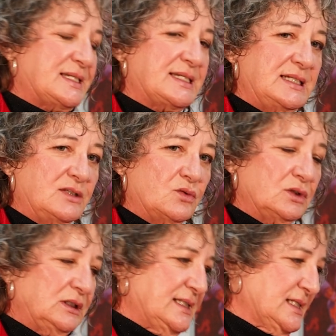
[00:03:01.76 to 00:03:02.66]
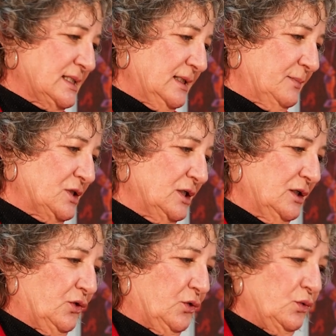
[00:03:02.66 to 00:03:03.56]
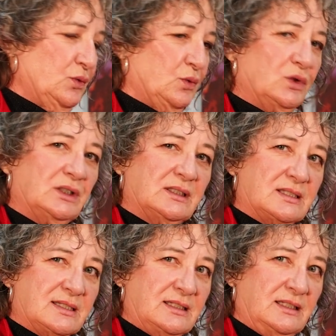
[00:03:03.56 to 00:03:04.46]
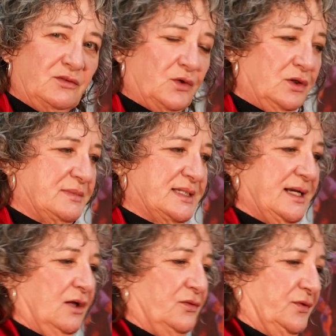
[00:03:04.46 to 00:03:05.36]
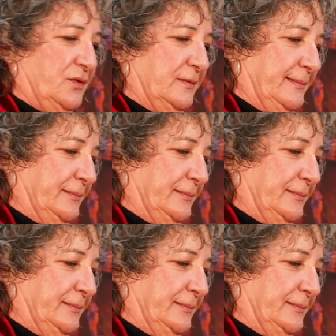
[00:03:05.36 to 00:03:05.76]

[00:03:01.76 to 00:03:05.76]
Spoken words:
secretly slipped through to see for himself